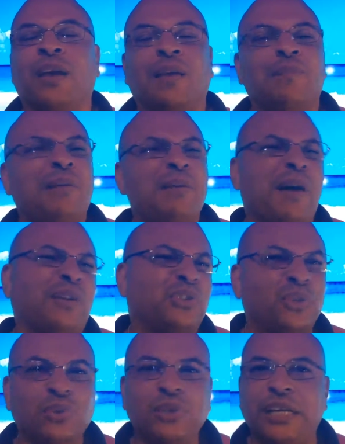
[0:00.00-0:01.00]
maybe about
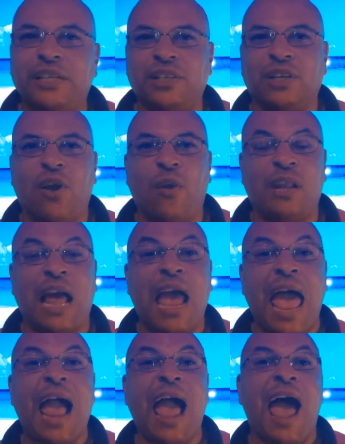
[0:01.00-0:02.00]
2 years ago, and
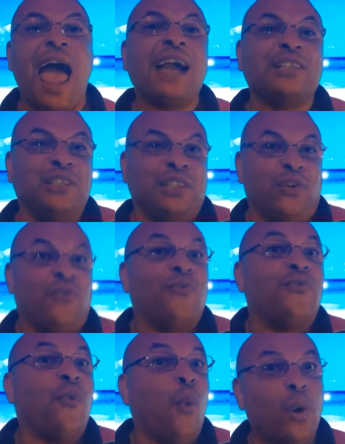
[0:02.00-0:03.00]
I actually did a
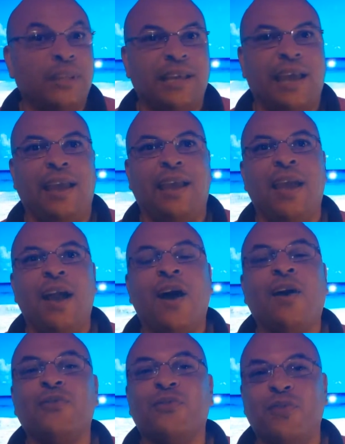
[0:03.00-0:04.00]
4-day
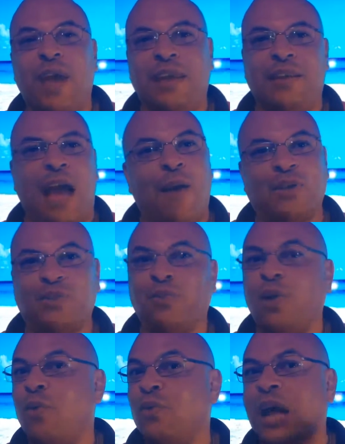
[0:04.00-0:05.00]
event. I was
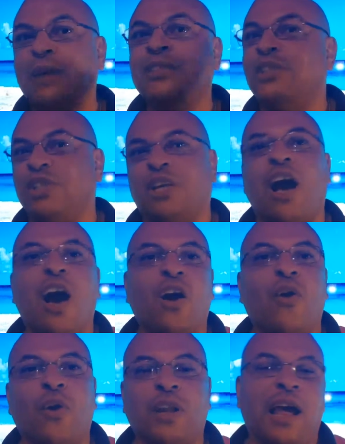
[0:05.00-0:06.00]
flown out to
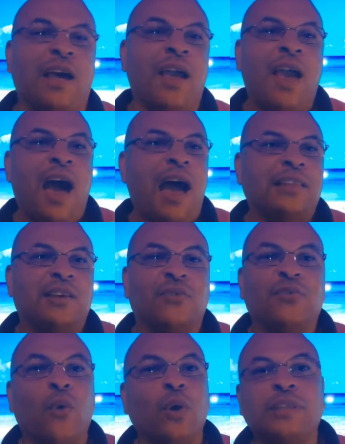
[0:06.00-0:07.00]
Chicago, and I did a
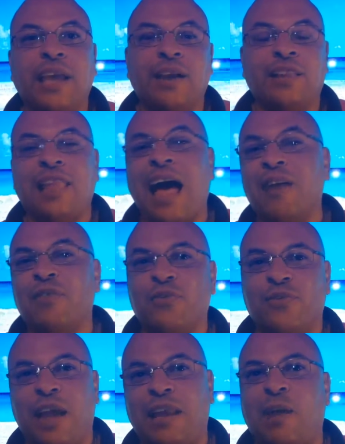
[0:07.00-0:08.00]
4-day live
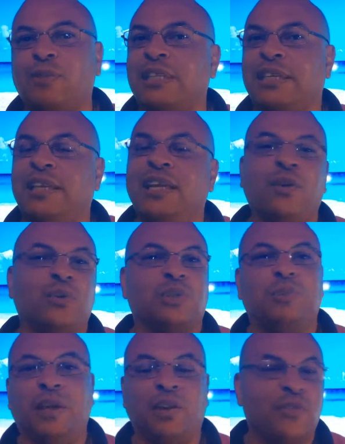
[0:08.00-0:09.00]
event. I was a keynote
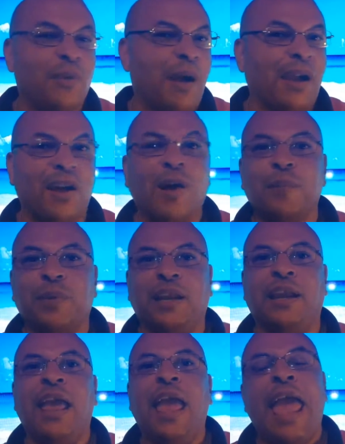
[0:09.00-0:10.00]
speaker for my
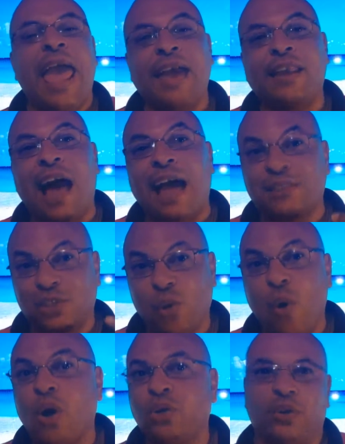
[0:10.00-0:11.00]
company, and I
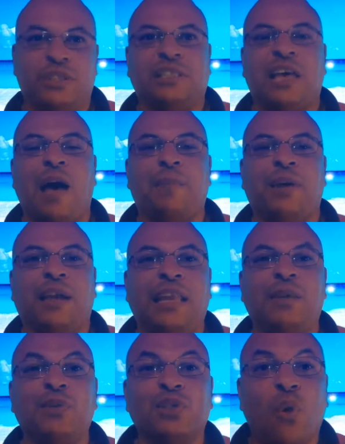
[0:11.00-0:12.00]
talked on this topic, and
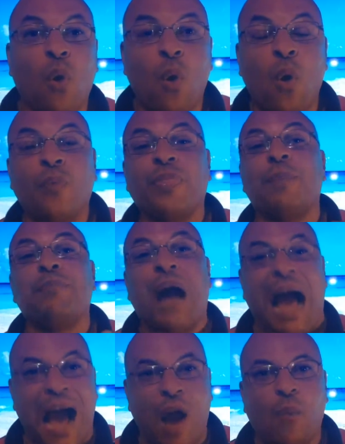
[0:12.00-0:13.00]
it was called the
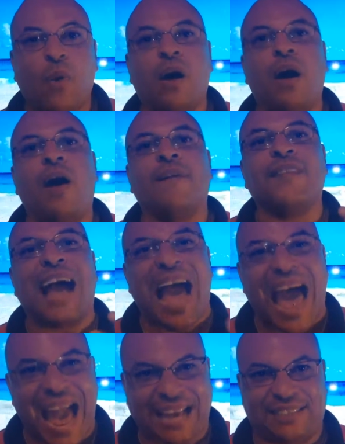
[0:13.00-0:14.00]
power of
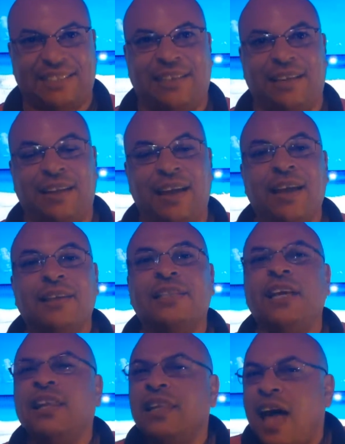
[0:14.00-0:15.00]
axing.
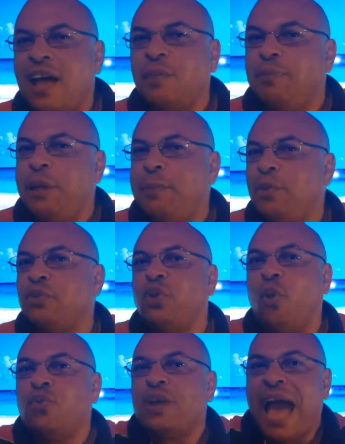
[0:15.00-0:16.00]
See, a lot of people
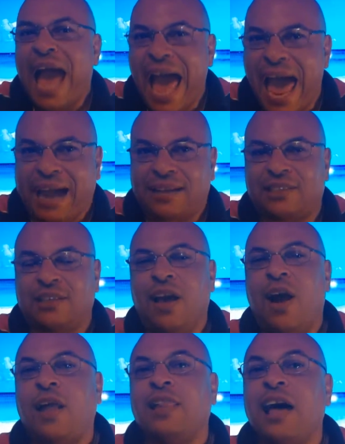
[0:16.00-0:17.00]
don't axe.
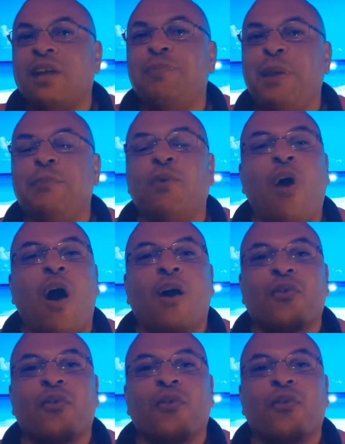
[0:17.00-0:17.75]
A lot of people are